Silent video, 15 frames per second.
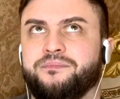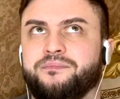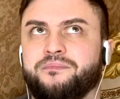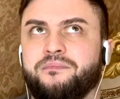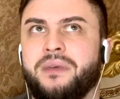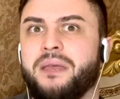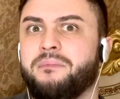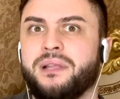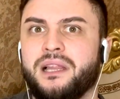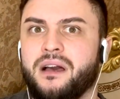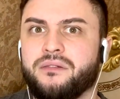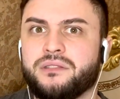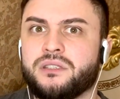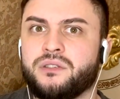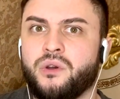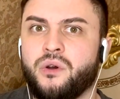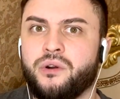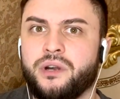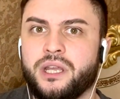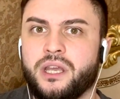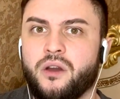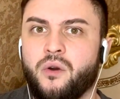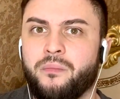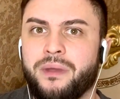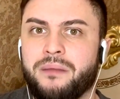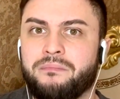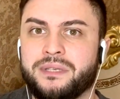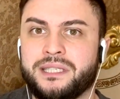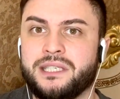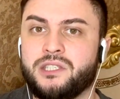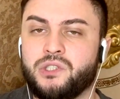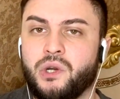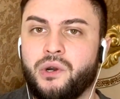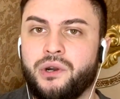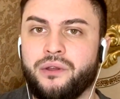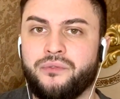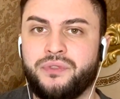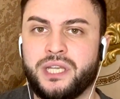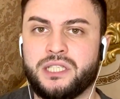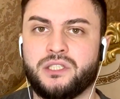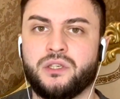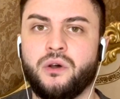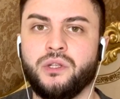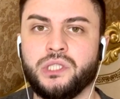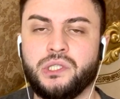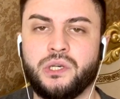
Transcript: maybe love story, or maybe the story of that song,